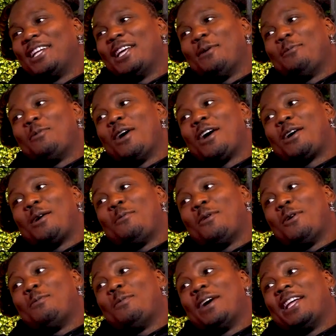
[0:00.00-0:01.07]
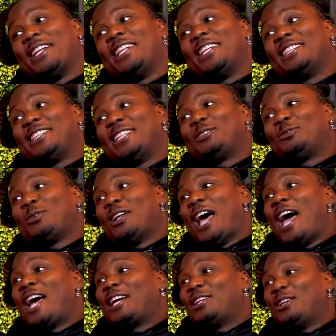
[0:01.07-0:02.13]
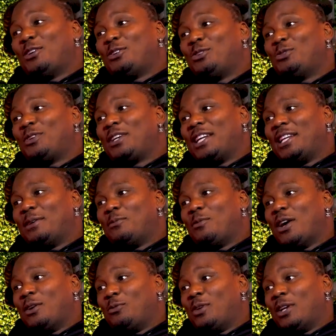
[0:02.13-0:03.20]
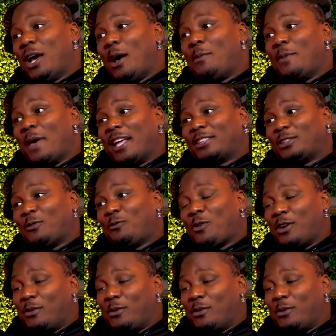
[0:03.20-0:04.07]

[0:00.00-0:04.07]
in there, bro, come on, but this what I know you get it, but I'm asking